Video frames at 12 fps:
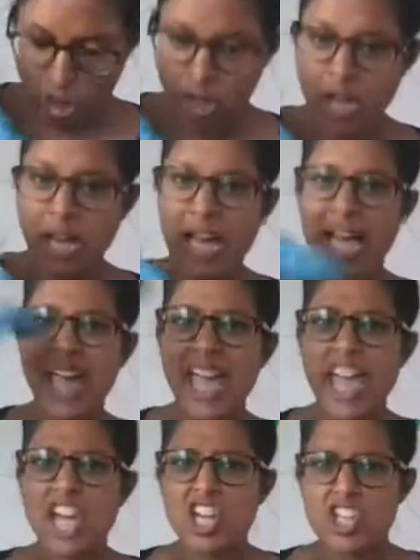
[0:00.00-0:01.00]

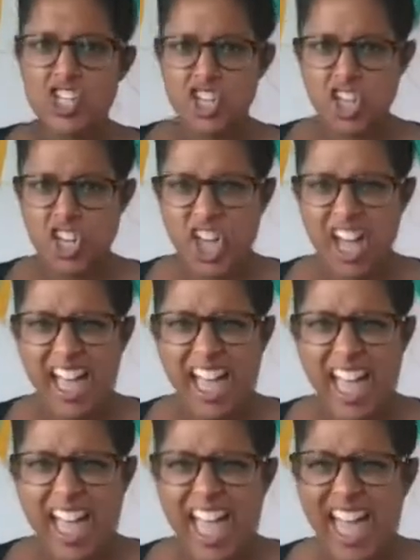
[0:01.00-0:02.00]
T-H-E.
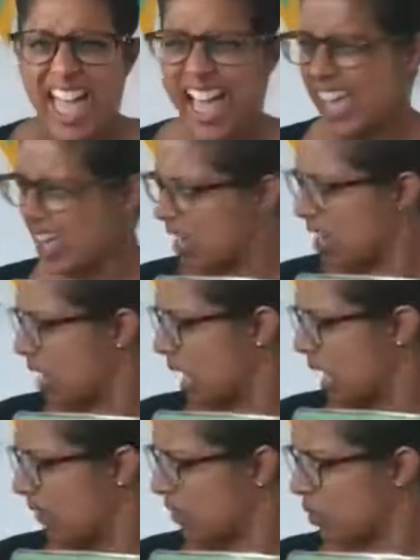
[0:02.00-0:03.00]
Have
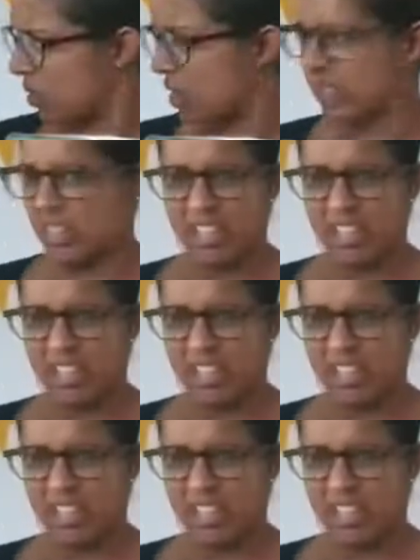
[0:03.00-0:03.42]
you ever heard